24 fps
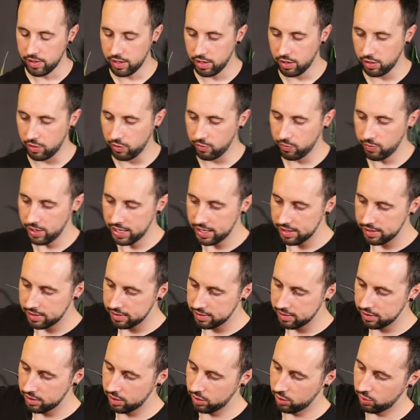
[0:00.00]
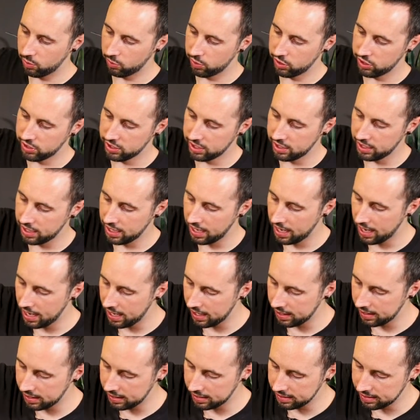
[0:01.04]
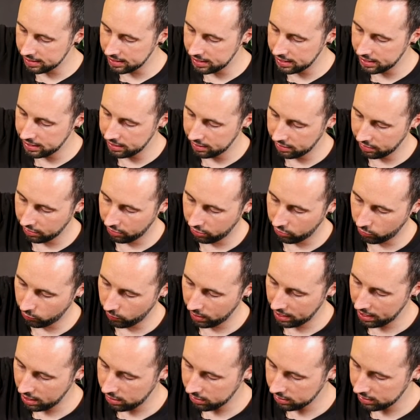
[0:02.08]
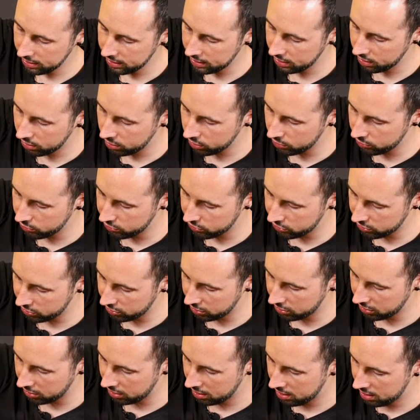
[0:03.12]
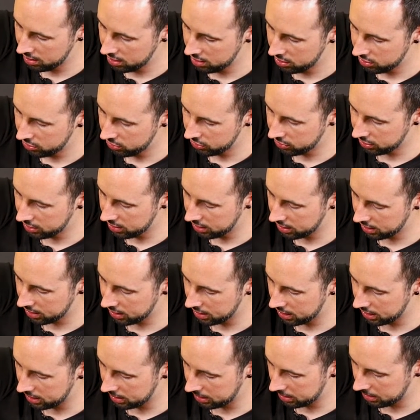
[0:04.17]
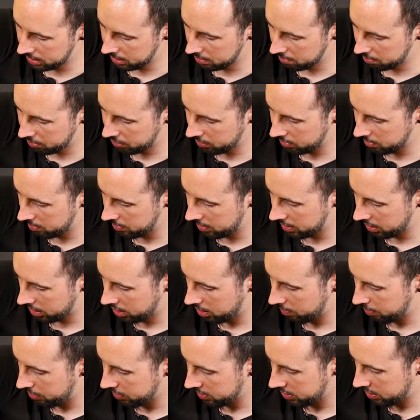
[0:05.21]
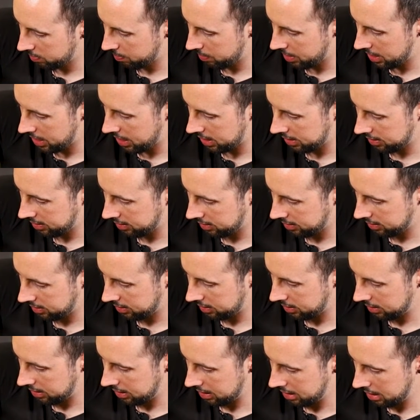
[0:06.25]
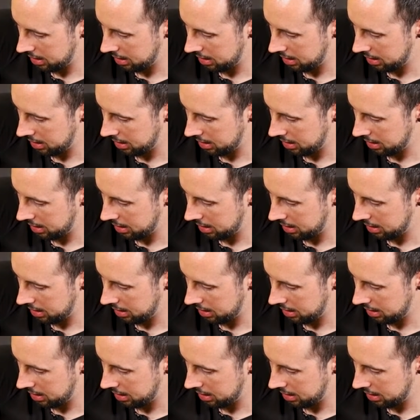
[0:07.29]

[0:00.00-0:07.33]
All right, so we're just gonna add these in throughout the enclosure. Just gonna kind of dump them in a couple spots.